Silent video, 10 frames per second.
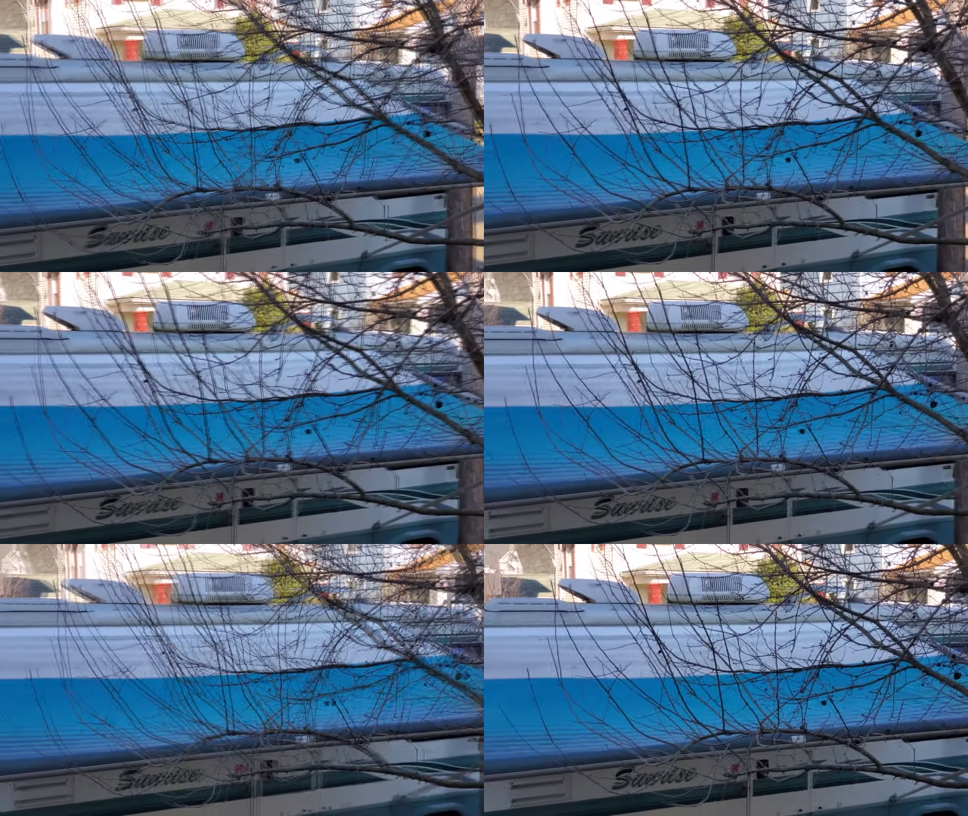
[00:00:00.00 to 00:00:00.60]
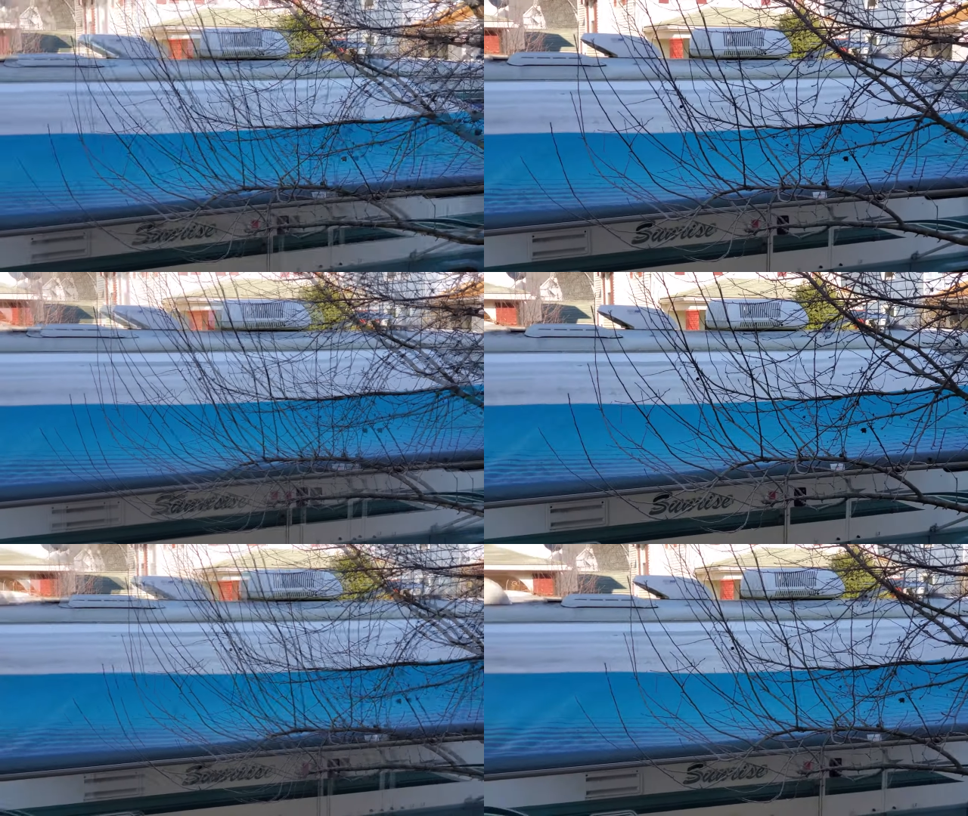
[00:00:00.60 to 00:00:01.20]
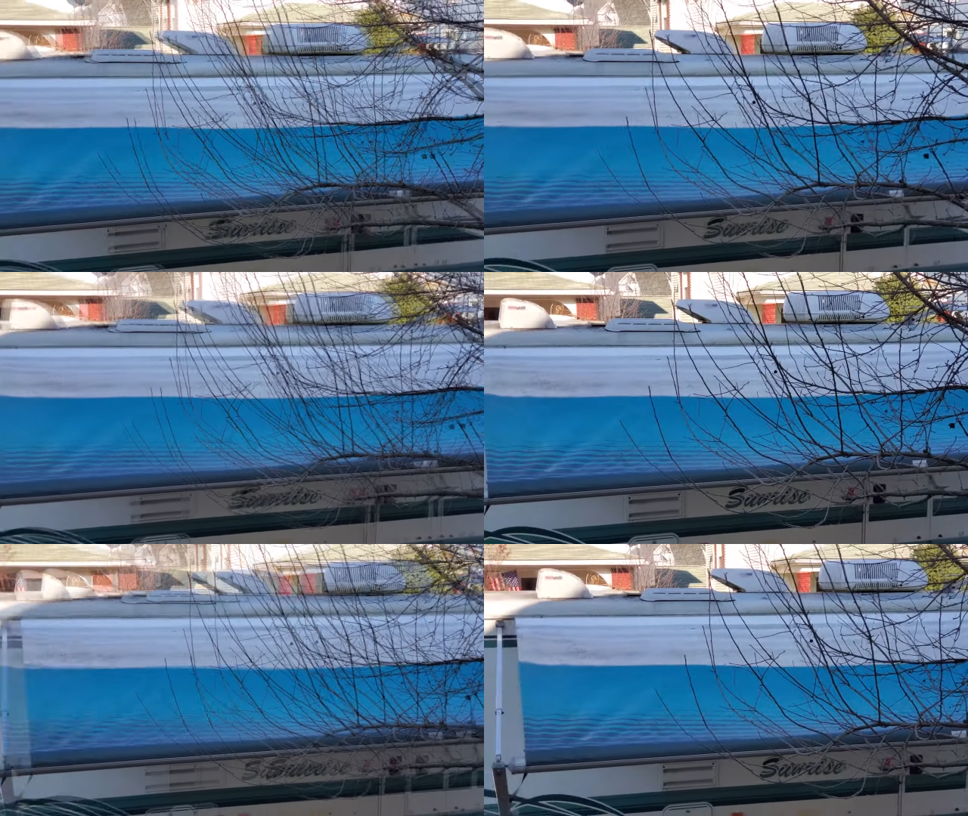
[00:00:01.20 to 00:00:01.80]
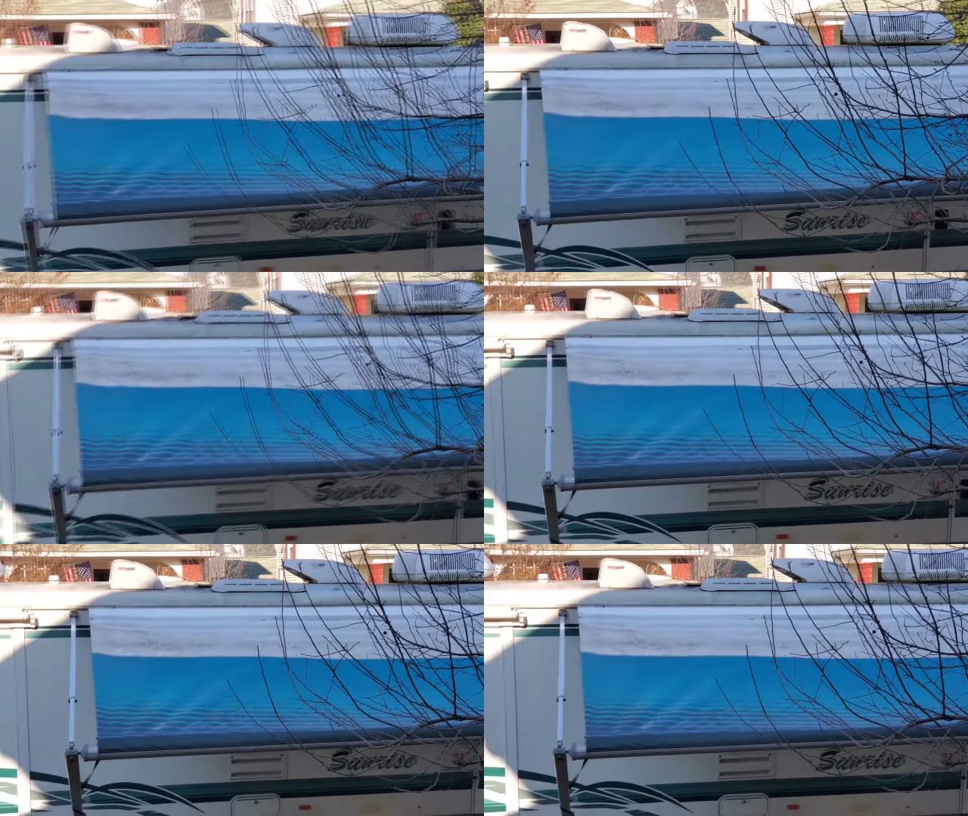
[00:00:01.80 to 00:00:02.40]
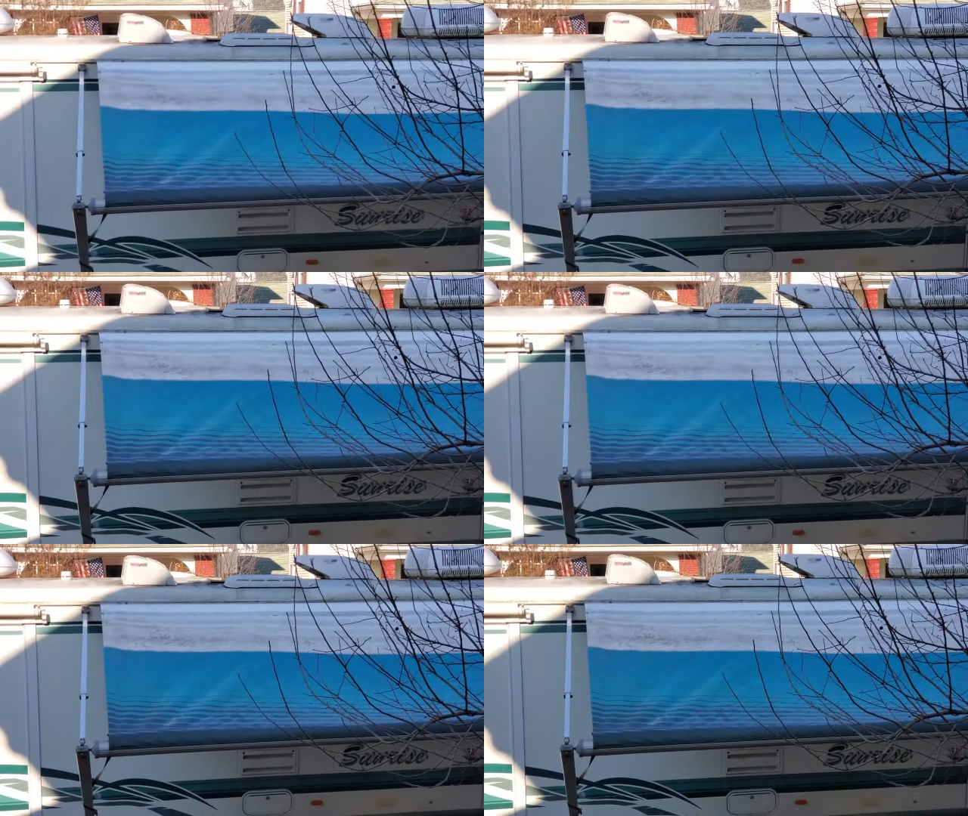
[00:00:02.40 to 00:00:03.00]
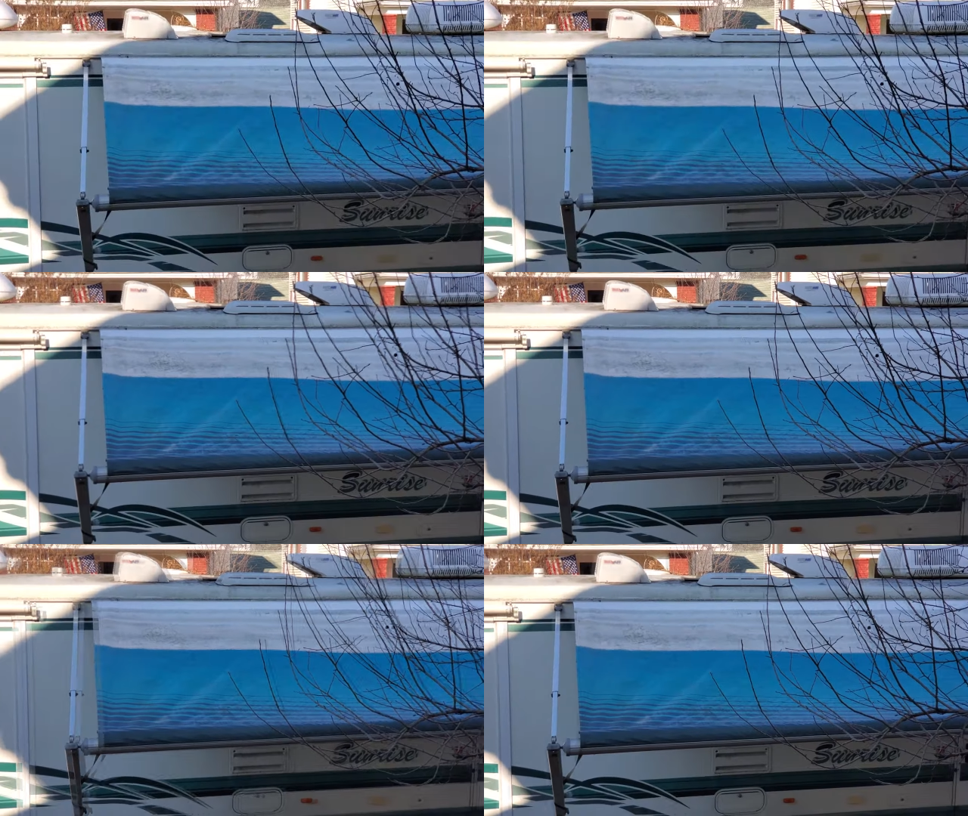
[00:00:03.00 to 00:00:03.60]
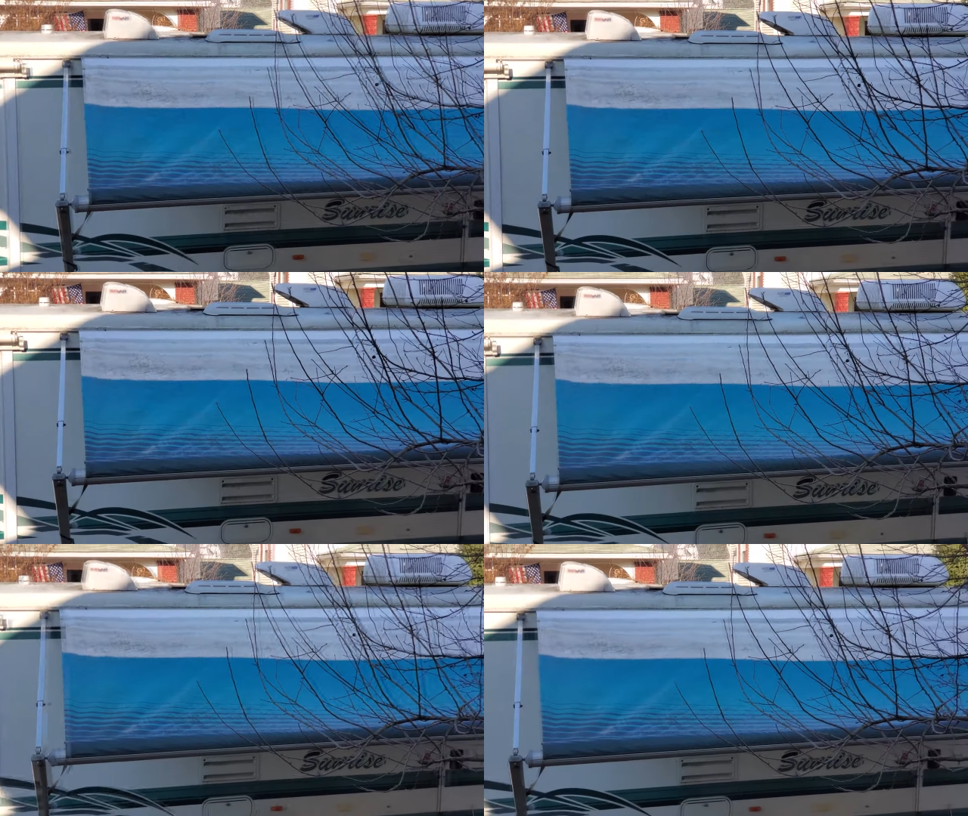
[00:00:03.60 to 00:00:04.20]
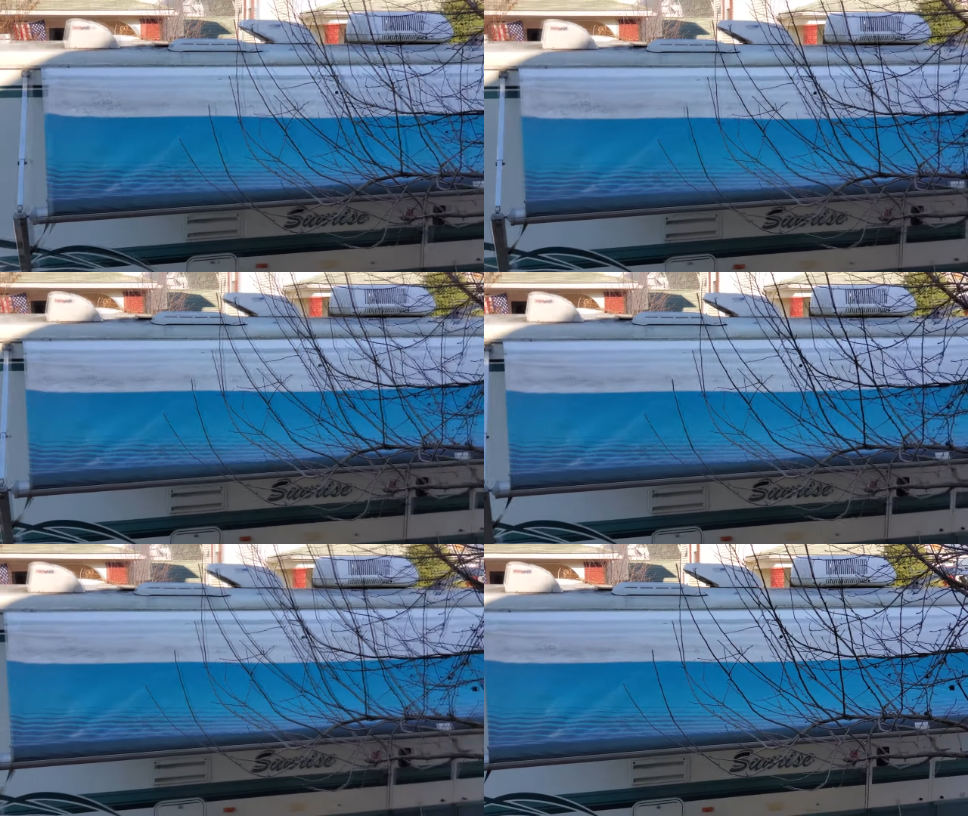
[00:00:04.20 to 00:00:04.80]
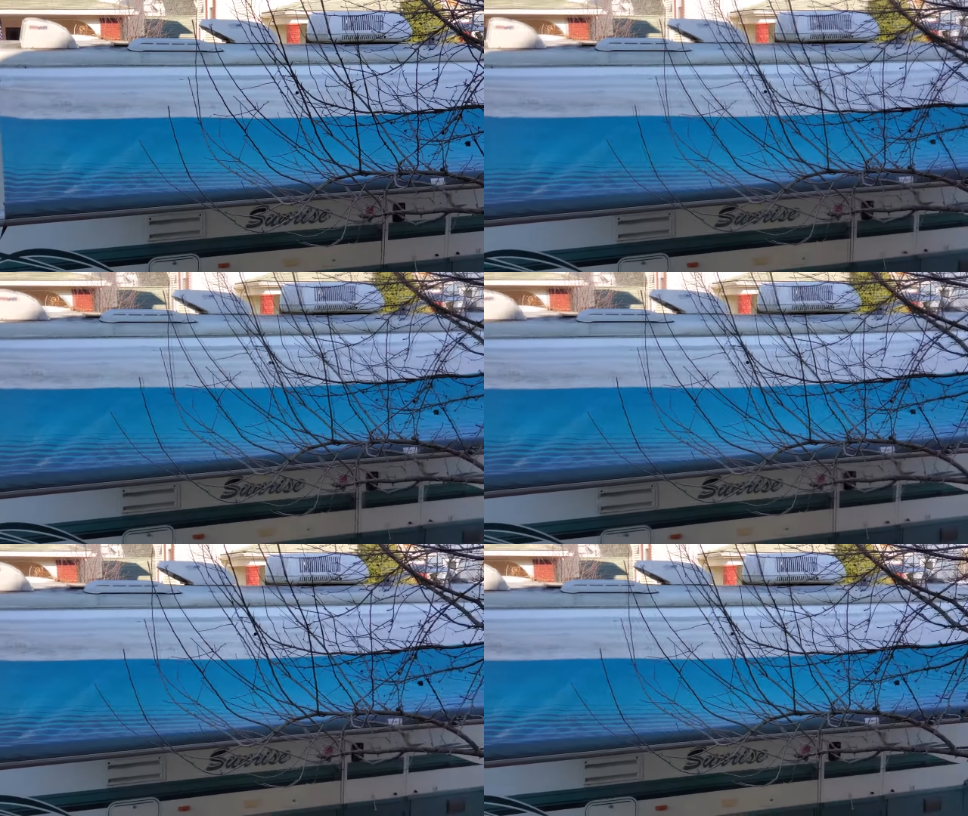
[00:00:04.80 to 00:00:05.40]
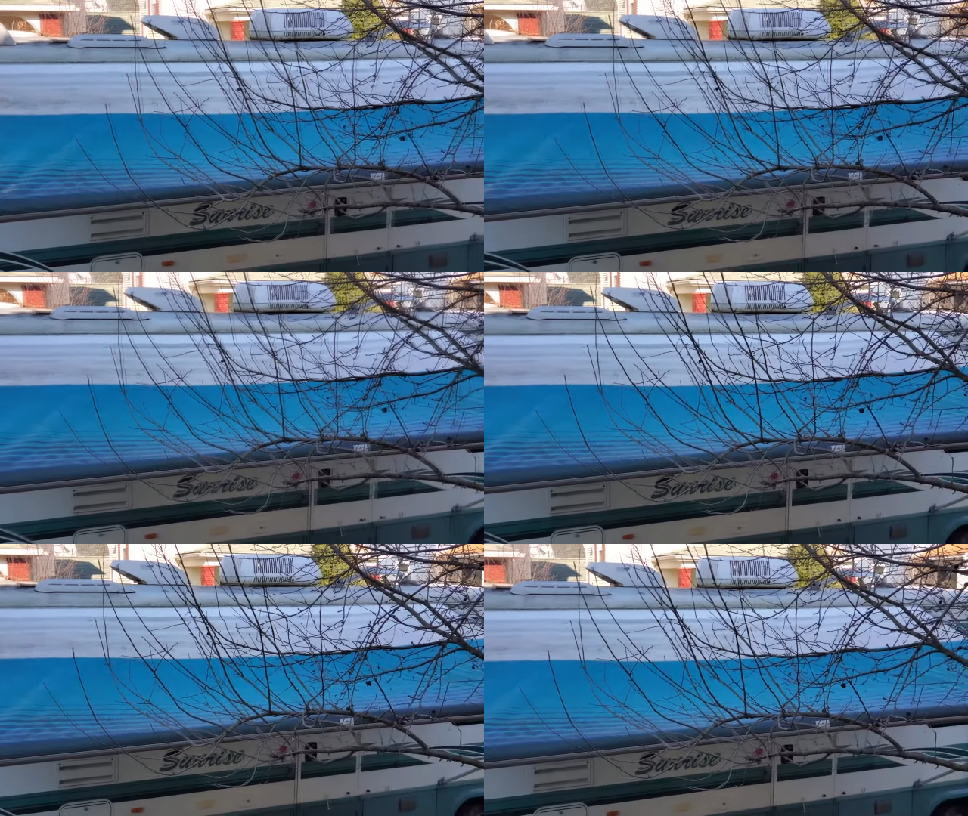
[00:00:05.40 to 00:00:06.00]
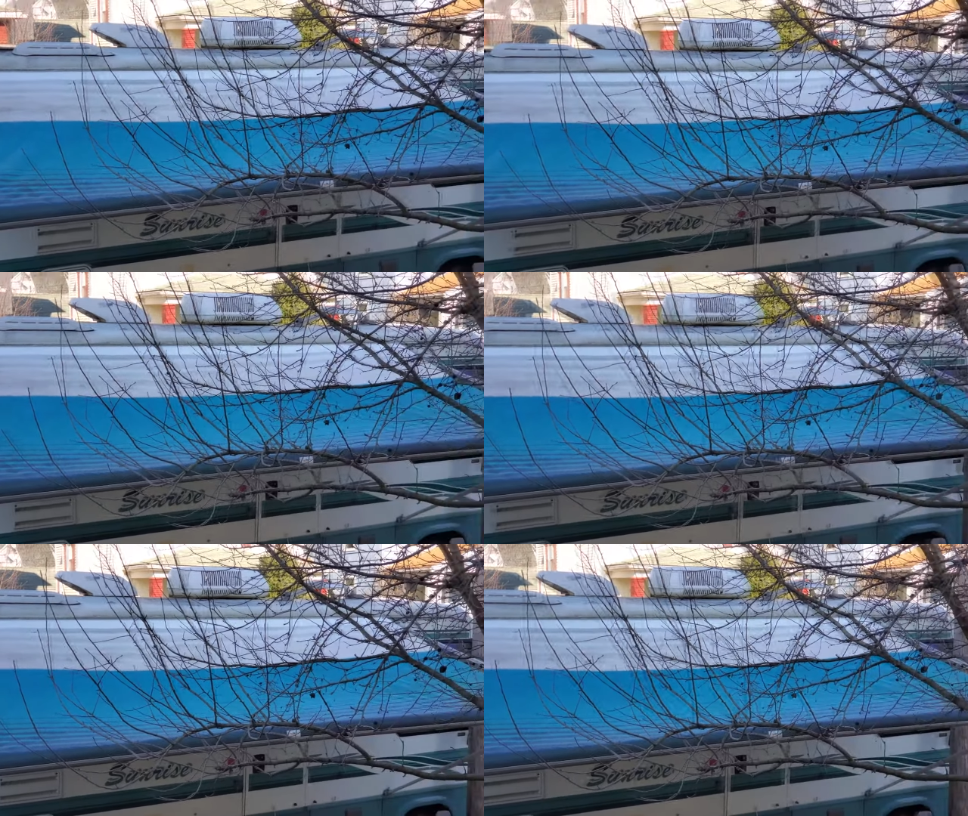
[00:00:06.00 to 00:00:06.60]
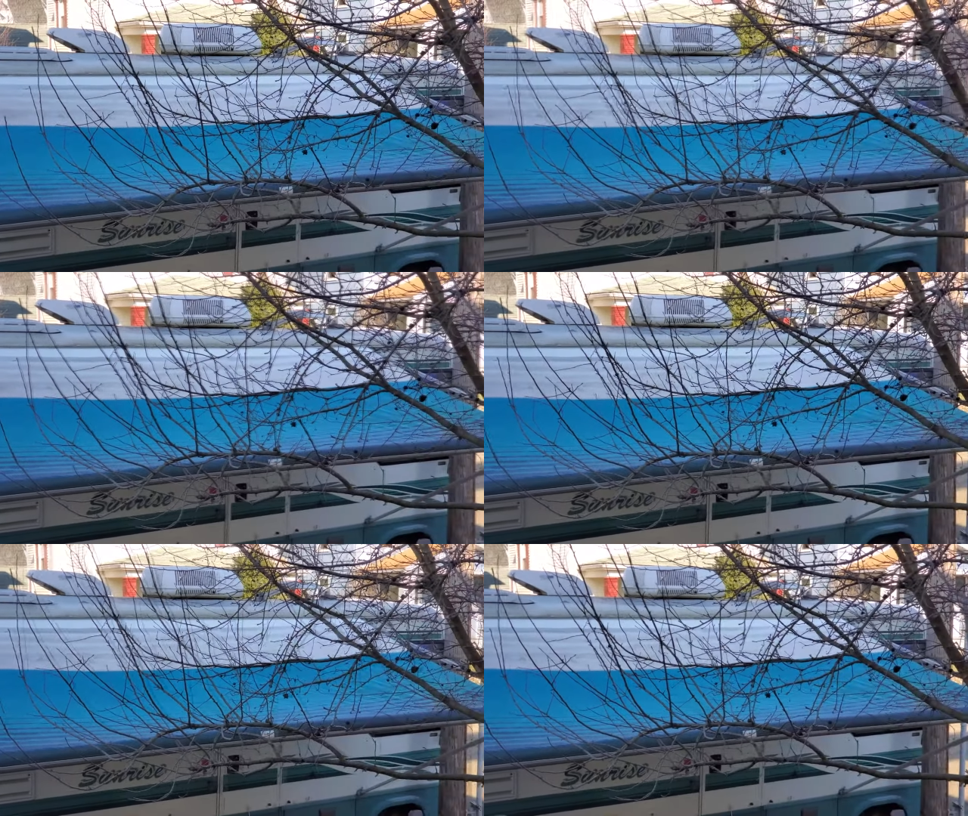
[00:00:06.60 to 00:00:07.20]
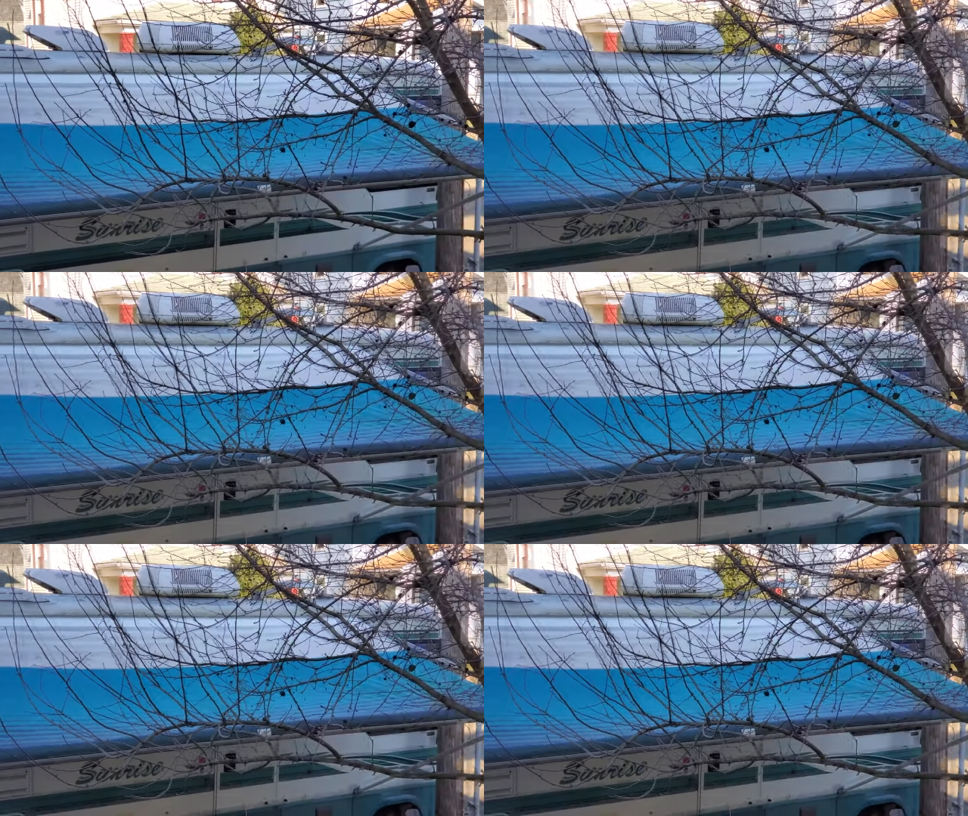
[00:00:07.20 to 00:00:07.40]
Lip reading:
Nobody's mouth can be seen.